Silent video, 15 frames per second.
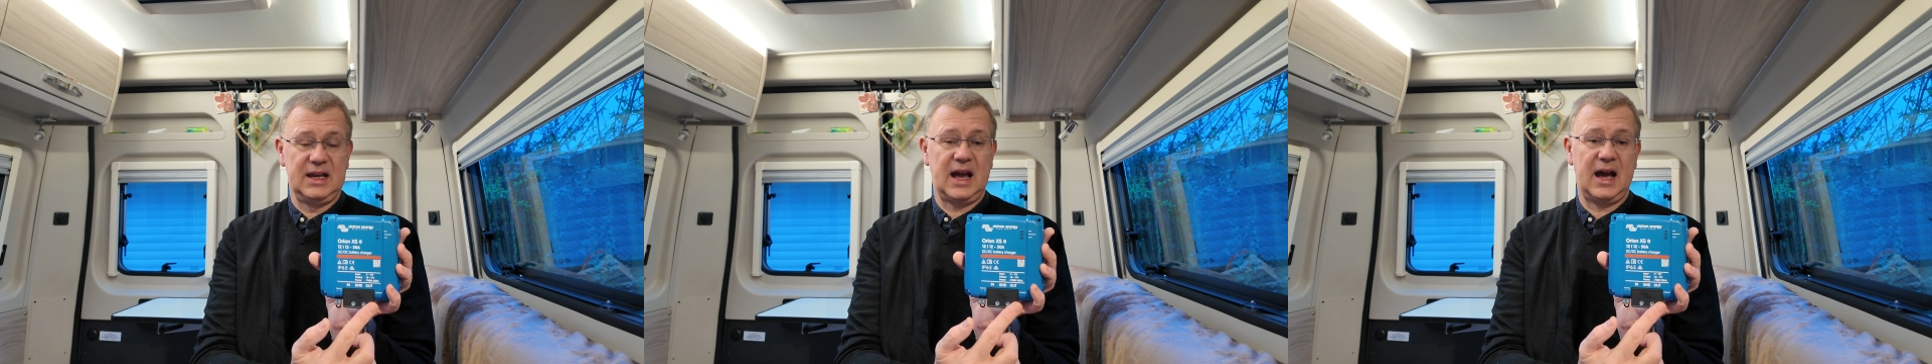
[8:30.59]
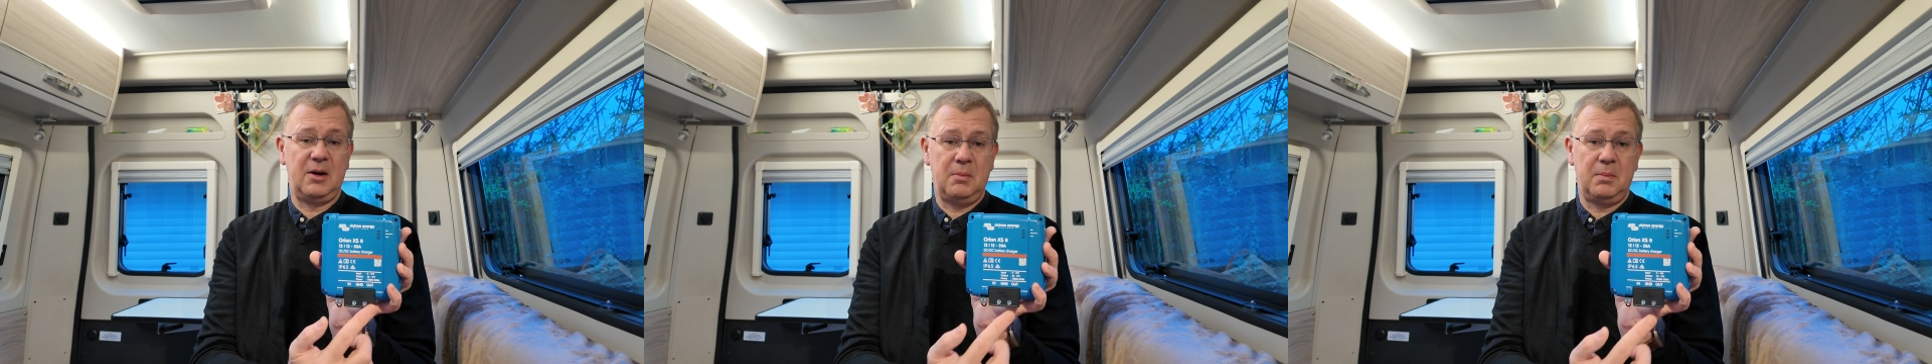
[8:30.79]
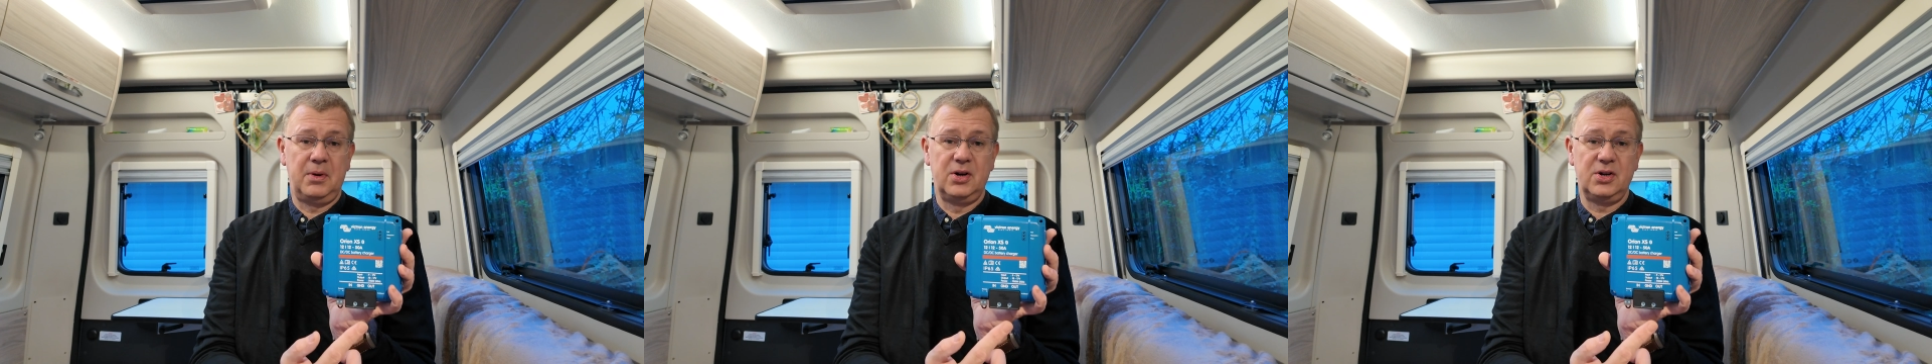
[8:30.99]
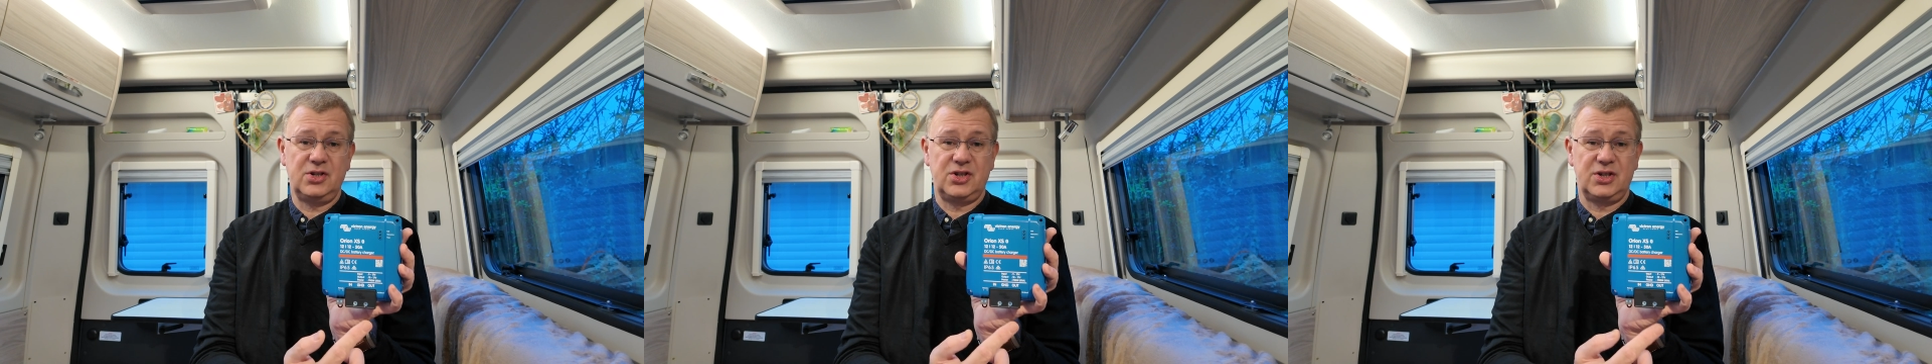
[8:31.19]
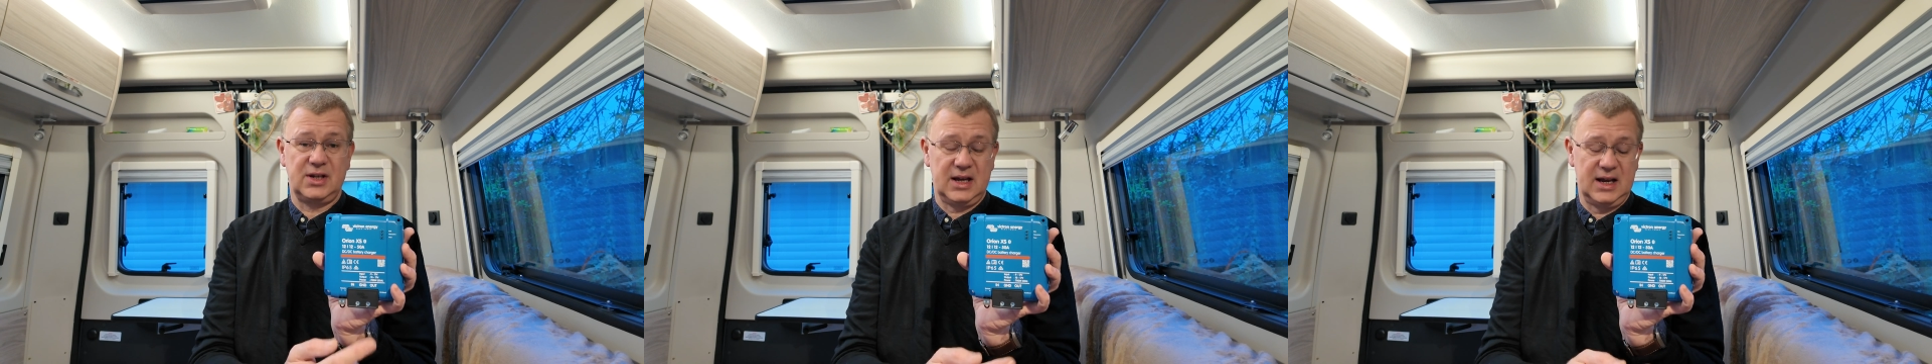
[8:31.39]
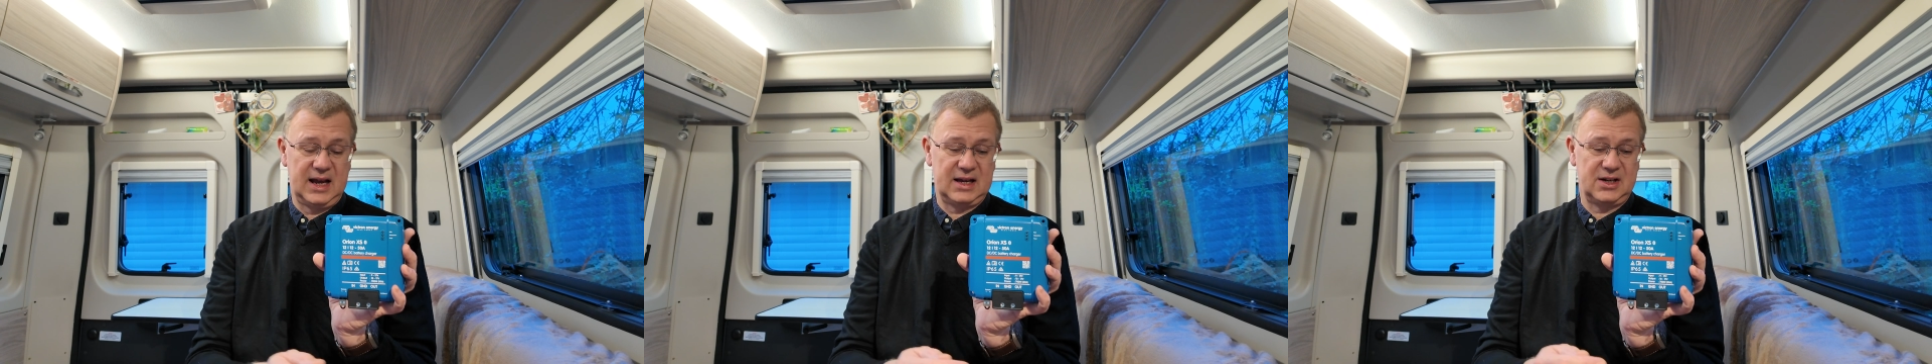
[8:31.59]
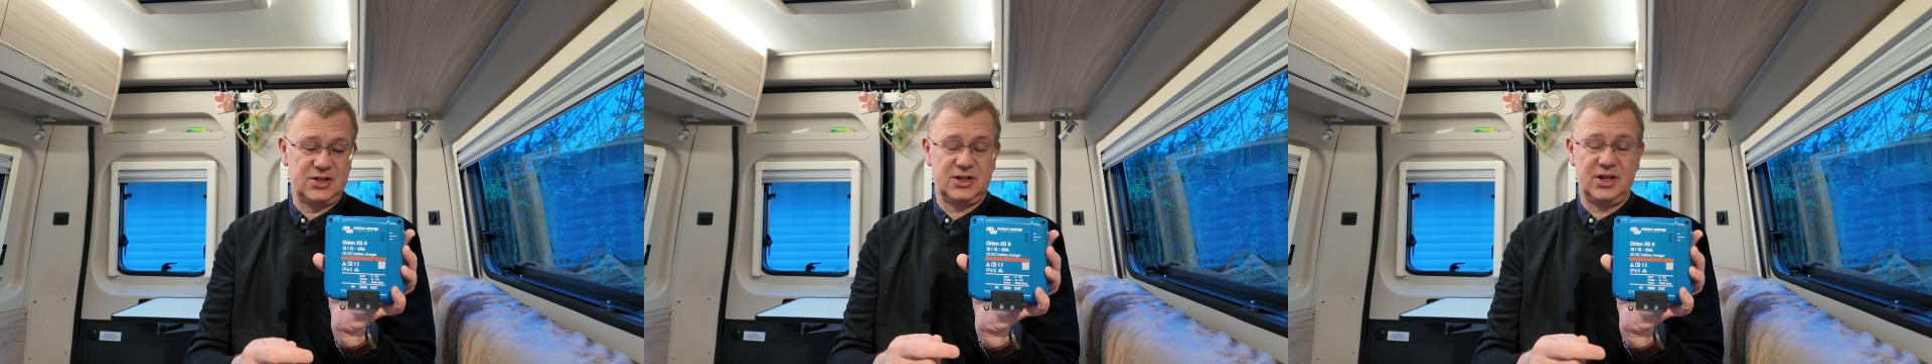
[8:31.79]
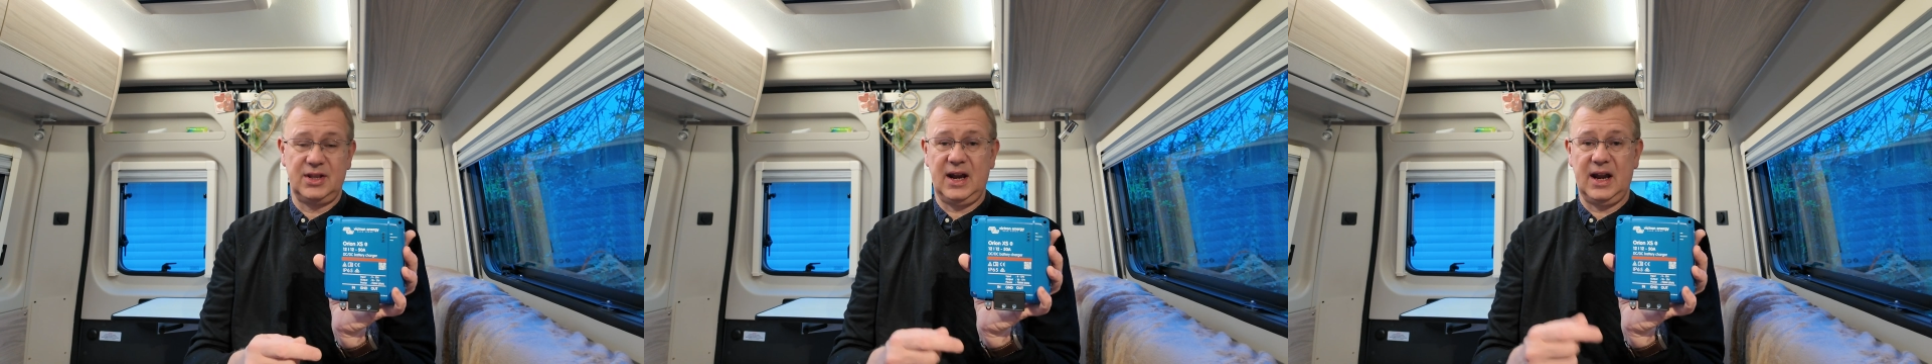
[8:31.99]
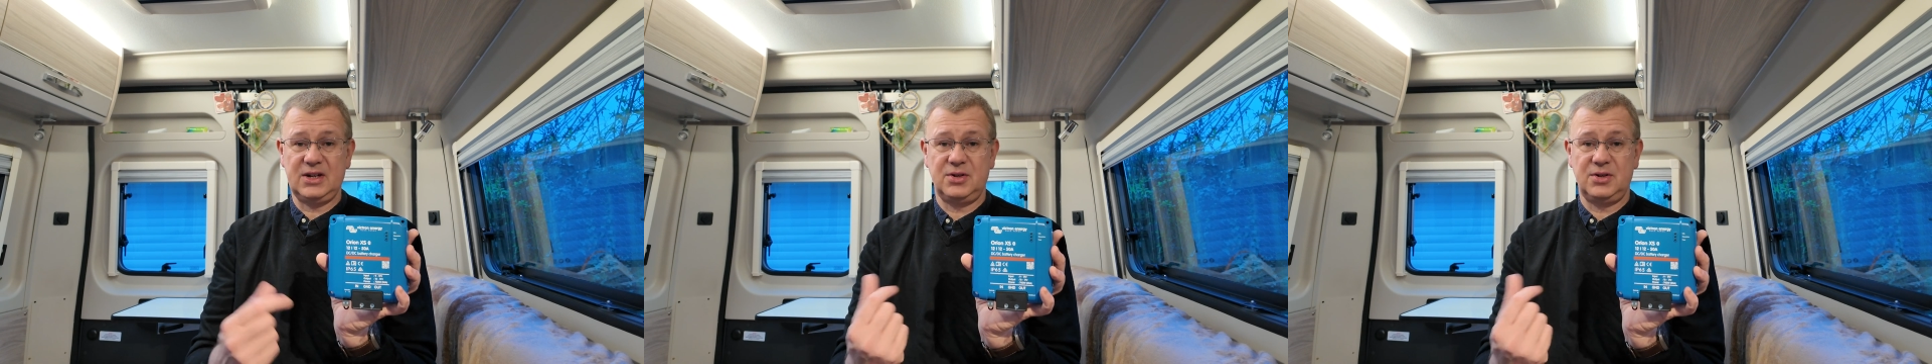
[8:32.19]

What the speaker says: output, connects to the leisure